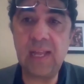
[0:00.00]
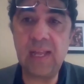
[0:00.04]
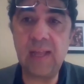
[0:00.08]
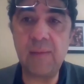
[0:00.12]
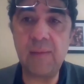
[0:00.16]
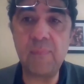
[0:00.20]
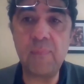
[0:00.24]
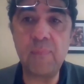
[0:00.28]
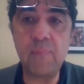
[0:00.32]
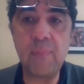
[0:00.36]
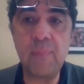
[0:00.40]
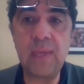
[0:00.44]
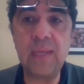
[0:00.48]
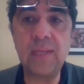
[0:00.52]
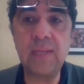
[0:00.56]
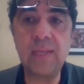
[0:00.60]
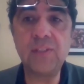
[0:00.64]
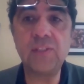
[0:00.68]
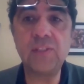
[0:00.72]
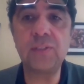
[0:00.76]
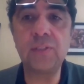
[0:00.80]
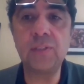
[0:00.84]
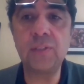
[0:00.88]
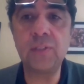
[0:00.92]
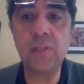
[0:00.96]

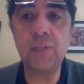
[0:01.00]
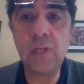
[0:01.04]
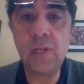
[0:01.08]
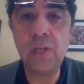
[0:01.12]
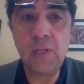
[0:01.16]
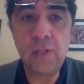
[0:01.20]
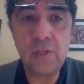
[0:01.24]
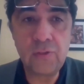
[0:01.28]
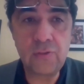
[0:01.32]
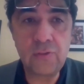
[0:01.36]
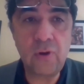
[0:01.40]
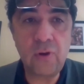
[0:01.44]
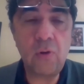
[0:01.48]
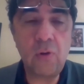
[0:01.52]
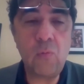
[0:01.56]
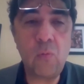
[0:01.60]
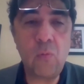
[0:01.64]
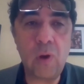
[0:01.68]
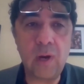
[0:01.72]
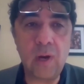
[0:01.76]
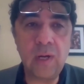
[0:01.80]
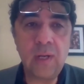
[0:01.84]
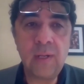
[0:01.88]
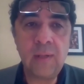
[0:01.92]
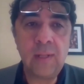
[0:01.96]
major drug
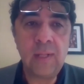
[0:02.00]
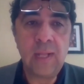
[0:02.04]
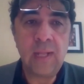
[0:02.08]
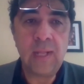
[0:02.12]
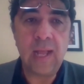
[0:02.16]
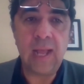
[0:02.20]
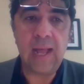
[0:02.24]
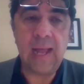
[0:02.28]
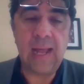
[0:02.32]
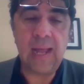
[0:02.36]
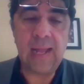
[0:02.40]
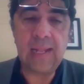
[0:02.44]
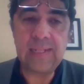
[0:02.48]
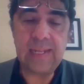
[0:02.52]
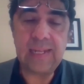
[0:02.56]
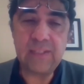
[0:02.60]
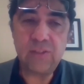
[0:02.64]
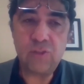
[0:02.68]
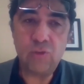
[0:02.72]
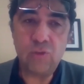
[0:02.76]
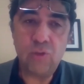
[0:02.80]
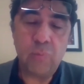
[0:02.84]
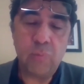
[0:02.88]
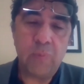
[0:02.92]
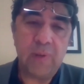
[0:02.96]
war that
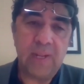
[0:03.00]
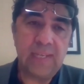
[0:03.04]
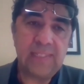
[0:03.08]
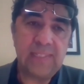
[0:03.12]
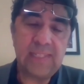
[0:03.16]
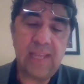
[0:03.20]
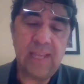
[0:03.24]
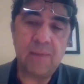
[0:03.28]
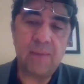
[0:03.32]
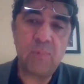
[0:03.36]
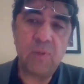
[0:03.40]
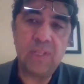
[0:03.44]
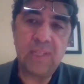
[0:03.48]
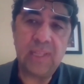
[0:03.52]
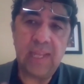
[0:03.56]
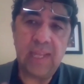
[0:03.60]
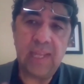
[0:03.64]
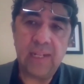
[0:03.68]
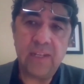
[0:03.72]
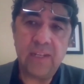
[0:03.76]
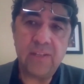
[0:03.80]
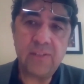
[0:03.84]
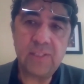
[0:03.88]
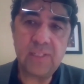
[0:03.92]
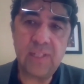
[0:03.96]
took place
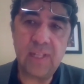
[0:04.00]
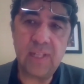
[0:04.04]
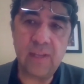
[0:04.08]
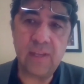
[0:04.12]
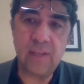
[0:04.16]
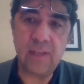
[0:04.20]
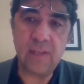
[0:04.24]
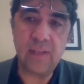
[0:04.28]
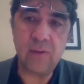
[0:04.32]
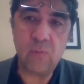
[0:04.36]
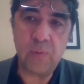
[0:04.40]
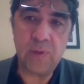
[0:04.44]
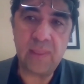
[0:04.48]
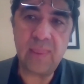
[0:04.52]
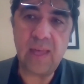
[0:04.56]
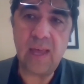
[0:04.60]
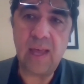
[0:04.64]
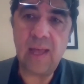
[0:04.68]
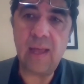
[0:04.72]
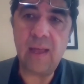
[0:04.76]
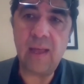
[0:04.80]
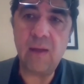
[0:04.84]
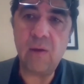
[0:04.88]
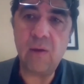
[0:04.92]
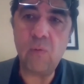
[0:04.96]
simultaneously with
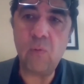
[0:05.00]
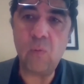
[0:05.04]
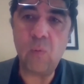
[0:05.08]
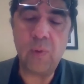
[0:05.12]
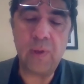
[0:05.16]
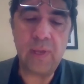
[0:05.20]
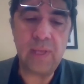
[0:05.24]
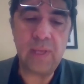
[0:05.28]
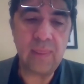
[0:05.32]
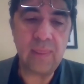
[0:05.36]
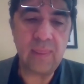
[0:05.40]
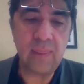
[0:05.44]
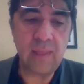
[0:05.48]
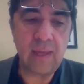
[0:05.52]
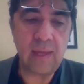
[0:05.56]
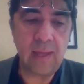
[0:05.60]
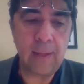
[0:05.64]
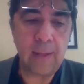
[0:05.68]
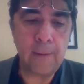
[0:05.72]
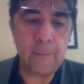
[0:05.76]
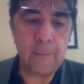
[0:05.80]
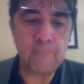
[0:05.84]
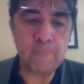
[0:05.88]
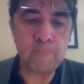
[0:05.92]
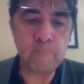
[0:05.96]

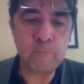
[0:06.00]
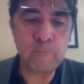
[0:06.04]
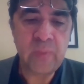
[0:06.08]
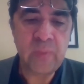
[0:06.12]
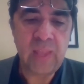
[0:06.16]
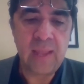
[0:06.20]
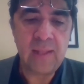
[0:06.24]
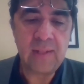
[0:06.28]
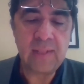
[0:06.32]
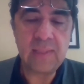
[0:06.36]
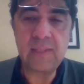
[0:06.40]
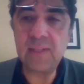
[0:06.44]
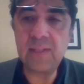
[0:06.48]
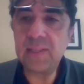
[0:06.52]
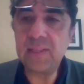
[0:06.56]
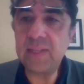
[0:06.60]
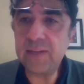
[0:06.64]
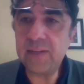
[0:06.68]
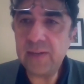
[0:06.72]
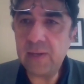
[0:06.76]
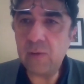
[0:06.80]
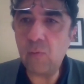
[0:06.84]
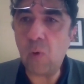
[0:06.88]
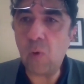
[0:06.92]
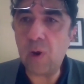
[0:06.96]
the
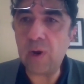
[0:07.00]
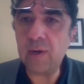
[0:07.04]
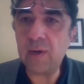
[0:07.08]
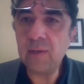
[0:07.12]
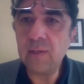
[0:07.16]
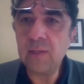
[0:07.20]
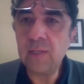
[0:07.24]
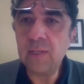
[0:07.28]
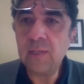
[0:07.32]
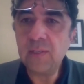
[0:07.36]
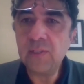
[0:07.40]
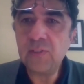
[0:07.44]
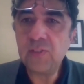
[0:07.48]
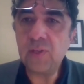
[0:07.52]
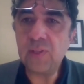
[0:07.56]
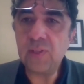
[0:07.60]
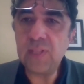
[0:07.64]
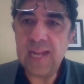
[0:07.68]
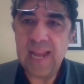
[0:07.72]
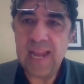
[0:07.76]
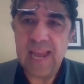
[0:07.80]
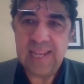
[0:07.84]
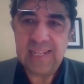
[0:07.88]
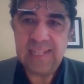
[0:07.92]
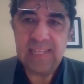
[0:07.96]
Dirty War. So
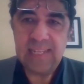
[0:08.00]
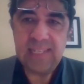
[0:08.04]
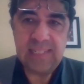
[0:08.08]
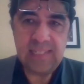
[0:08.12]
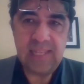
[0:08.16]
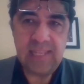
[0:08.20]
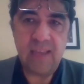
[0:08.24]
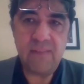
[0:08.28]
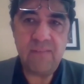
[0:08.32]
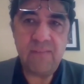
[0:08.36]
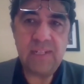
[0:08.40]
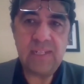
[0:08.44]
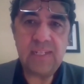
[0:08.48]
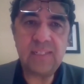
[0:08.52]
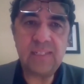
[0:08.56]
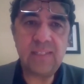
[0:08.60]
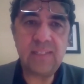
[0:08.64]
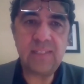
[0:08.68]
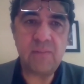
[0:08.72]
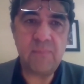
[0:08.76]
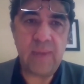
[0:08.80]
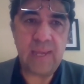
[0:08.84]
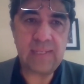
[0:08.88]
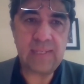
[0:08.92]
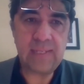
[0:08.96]
the 1970s
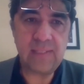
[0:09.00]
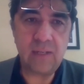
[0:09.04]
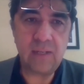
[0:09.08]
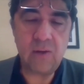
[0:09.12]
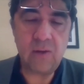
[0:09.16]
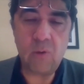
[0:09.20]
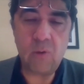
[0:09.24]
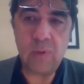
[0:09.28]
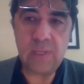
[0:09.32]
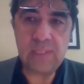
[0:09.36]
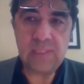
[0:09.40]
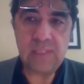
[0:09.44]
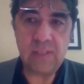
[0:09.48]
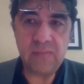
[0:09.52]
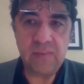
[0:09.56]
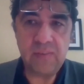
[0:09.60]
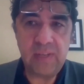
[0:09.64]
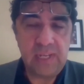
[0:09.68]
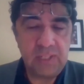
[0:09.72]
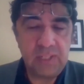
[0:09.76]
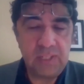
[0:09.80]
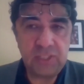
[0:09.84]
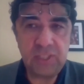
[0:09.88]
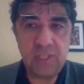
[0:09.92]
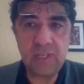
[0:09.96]
in Mexico was a
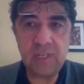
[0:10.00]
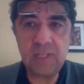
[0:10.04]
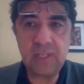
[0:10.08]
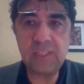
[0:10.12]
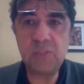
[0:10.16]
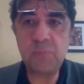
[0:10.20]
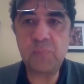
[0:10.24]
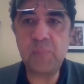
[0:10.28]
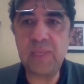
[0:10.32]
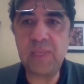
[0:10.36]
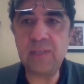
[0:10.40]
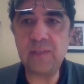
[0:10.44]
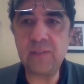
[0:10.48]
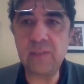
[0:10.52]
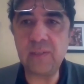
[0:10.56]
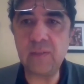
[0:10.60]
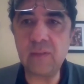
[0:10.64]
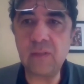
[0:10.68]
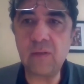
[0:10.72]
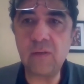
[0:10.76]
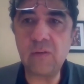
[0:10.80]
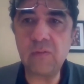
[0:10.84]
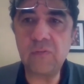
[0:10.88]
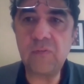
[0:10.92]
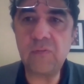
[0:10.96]
very charged period
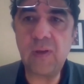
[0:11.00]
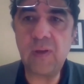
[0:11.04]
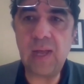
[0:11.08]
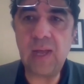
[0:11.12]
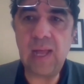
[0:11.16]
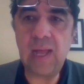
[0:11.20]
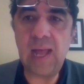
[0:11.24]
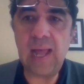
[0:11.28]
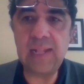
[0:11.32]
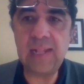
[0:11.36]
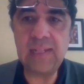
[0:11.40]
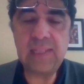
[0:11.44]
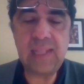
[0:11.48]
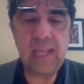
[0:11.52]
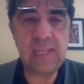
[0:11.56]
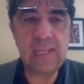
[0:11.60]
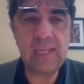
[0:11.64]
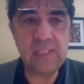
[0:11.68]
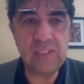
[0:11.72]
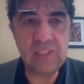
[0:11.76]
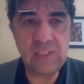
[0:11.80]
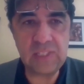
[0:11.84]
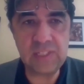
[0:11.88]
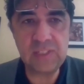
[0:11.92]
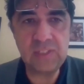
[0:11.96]
of
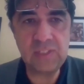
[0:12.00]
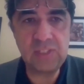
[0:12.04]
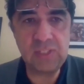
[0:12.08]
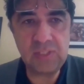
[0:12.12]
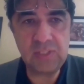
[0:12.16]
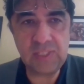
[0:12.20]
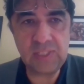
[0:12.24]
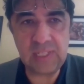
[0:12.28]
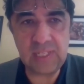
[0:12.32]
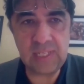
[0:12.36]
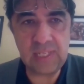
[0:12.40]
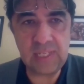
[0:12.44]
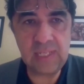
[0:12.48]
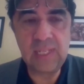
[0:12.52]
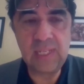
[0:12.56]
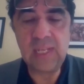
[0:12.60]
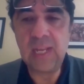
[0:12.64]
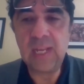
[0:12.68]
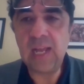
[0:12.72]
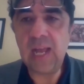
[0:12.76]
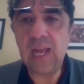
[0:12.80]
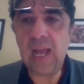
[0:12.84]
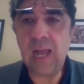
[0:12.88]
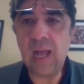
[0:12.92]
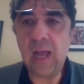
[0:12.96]
anti-insurgency
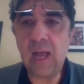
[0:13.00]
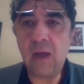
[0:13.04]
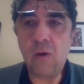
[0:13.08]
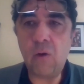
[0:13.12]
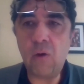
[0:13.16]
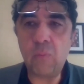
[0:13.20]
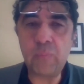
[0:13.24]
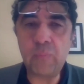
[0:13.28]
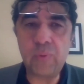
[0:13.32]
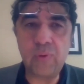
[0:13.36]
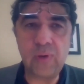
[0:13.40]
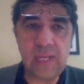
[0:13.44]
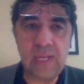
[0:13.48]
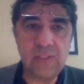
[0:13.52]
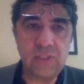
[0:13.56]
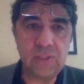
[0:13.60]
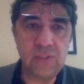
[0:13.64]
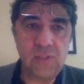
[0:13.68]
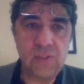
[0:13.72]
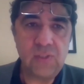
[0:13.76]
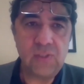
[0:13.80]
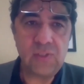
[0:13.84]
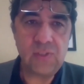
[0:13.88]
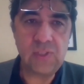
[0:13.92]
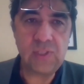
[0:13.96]

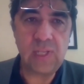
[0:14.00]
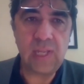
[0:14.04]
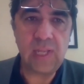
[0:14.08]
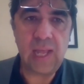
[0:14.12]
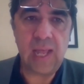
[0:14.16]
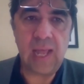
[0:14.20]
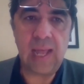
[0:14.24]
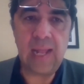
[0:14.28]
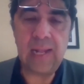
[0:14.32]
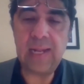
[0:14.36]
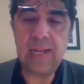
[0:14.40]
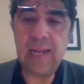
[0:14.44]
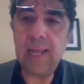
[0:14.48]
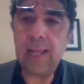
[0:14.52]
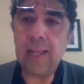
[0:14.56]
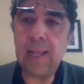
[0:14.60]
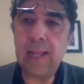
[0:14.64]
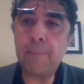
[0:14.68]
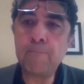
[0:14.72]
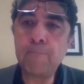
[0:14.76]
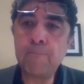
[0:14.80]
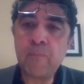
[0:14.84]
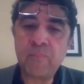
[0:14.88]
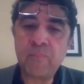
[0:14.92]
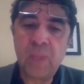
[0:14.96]
operations,
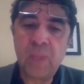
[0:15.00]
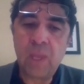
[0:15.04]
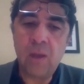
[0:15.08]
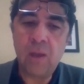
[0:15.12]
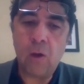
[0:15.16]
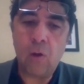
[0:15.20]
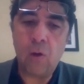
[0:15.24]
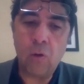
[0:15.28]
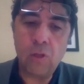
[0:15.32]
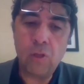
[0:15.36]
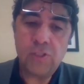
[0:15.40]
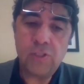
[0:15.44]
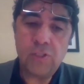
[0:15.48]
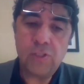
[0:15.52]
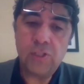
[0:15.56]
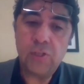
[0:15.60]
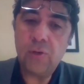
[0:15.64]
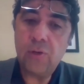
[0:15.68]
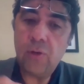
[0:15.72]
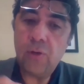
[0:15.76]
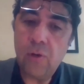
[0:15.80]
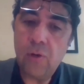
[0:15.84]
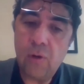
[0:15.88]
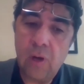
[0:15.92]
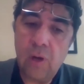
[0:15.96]
and
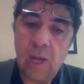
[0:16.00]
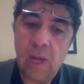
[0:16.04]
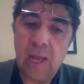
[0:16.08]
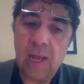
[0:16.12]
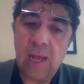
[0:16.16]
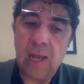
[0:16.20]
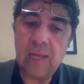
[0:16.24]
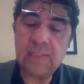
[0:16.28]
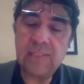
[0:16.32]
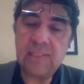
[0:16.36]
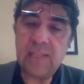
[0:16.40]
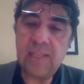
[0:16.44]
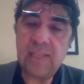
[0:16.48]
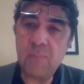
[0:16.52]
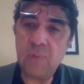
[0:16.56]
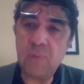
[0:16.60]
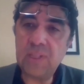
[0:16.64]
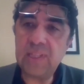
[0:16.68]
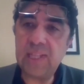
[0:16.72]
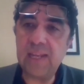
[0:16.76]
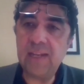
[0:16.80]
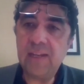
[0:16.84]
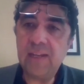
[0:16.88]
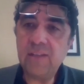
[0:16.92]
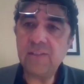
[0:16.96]
also
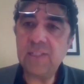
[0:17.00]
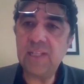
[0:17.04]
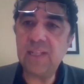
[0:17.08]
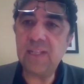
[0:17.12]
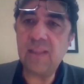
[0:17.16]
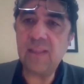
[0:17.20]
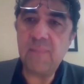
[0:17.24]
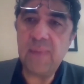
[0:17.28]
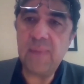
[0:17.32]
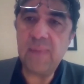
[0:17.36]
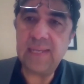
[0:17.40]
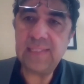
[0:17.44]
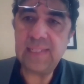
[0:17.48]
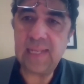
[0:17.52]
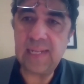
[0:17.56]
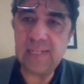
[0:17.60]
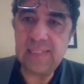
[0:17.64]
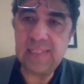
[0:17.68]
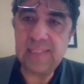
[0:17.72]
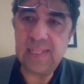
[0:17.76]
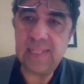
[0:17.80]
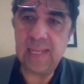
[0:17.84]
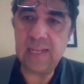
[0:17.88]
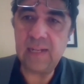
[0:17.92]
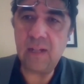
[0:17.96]
simultaneously the Mexican
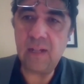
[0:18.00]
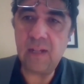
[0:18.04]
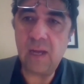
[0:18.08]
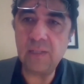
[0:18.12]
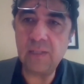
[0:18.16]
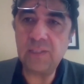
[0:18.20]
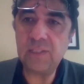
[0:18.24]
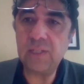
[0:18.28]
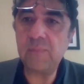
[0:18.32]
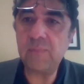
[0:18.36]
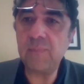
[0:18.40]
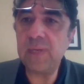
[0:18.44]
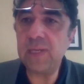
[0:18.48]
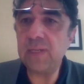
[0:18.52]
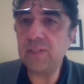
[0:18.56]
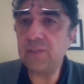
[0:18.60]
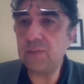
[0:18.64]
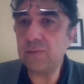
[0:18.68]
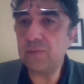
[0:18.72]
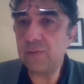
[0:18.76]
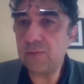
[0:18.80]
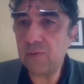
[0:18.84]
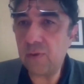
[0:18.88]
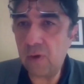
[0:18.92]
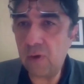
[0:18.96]
state launched a major
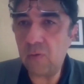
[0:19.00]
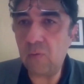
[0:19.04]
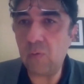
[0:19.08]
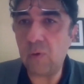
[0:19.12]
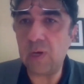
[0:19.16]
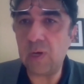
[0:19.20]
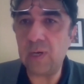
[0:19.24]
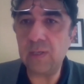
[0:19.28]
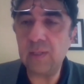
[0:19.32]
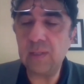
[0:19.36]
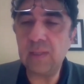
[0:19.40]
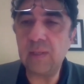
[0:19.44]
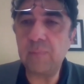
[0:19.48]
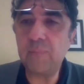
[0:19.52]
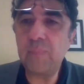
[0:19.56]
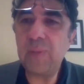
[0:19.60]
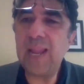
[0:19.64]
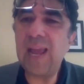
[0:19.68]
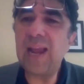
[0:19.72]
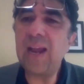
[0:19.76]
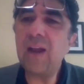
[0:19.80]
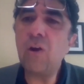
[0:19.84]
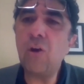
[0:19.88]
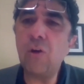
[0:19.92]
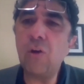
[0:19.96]
drug war, the
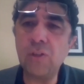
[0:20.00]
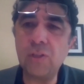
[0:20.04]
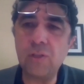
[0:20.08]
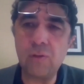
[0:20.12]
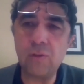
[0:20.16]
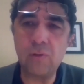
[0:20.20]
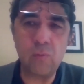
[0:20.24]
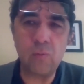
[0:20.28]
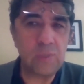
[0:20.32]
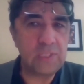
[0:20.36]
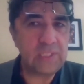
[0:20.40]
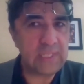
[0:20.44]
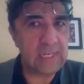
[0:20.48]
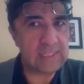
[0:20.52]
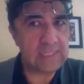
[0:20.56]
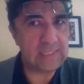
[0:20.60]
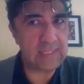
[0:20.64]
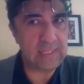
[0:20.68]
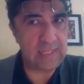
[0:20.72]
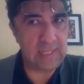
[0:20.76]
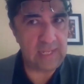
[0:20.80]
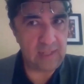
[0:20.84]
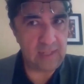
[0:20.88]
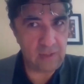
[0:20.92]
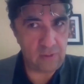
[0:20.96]
Plan Condor, which has
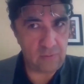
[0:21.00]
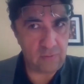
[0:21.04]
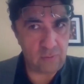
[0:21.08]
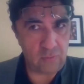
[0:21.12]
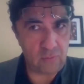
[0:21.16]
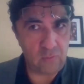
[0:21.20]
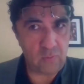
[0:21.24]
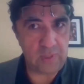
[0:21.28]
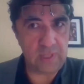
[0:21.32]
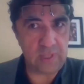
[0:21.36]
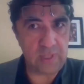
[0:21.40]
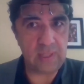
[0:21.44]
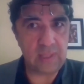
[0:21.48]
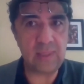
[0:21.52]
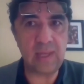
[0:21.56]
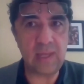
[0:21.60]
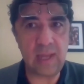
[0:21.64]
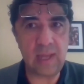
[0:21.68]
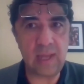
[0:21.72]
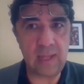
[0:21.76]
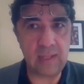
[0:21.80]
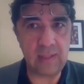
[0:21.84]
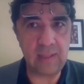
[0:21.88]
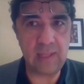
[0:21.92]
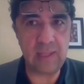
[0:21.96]
little to do with
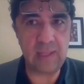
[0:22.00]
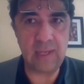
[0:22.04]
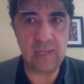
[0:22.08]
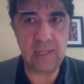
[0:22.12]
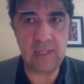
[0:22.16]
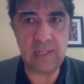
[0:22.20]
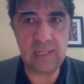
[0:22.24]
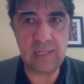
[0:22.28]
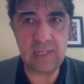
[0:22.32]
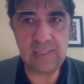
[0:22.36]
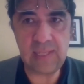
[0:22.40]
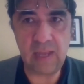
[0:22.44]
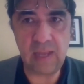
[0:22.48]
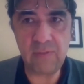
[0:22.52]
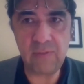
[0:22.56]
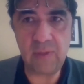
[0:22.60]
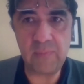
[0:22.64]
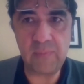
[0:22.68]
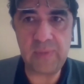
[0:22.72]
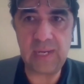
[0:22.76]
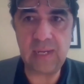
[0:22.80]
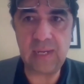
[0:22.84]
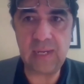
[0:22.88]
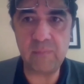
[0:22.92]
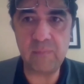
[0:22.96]
the South
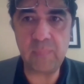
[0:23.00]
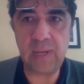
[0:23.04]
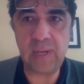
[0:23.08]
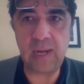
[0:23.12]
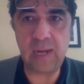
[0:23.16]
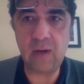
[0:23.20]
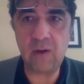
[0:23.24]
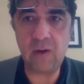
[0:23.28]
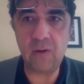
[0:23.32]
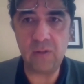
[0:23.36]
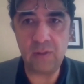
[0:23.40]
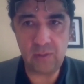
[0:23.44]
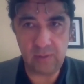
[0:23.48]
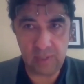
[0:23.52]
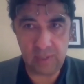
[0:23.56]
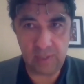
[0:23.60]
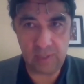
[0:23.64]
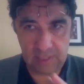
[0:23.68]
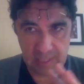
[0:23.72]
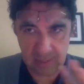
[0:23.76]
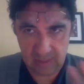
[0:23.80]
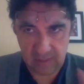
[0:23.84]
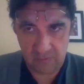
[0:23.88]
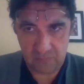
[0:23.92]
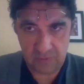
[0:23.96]
American Plan Condor.
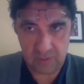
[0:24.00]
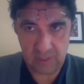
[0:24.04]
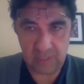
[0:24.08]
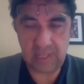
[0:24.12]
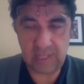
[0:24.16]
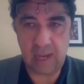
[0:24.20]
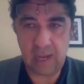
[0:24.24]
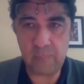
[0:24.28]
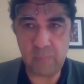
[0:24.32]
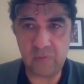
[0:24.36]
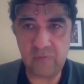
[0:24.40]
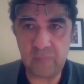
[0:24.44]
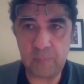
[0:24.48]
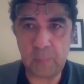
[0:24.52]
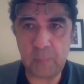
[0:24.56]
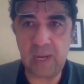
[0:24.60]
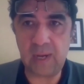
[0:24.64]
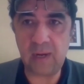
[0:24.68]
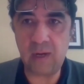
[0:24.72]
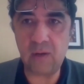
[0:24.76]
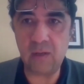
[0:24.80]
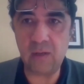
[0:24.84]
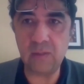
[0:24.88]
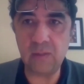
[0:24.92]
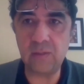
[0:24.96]
It's a different type of
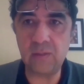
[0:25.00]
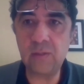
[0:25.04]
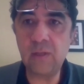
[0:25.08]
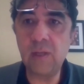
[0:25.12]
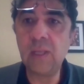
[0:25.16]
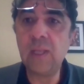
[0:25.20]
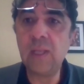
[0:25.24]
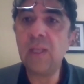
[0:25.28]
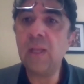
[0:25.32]
Plan Condor,